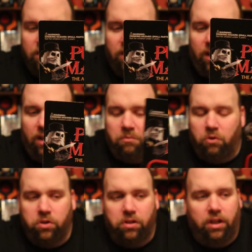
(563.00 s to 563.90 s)

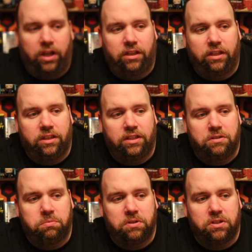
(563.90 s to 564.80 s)
More than likely,
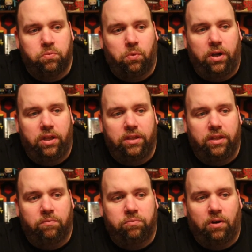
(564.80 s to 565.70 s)
this was one
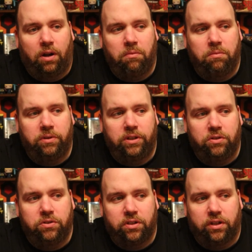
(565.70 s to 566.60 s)
that probably
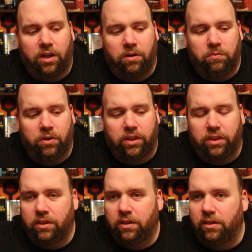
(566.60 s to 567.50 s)
used to come with,
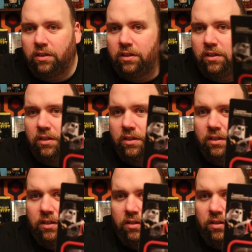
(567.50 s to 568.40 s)

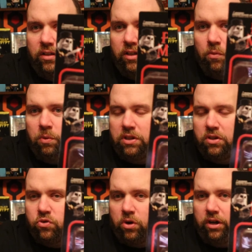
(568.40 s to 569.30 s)
you know, with the
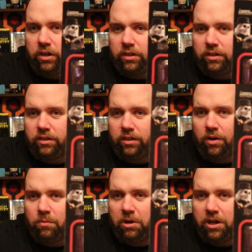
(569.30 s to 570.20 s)
trunk, you
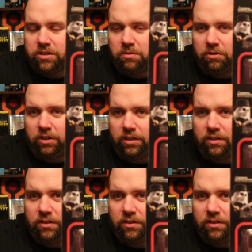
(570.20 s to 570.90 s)
know, possibly.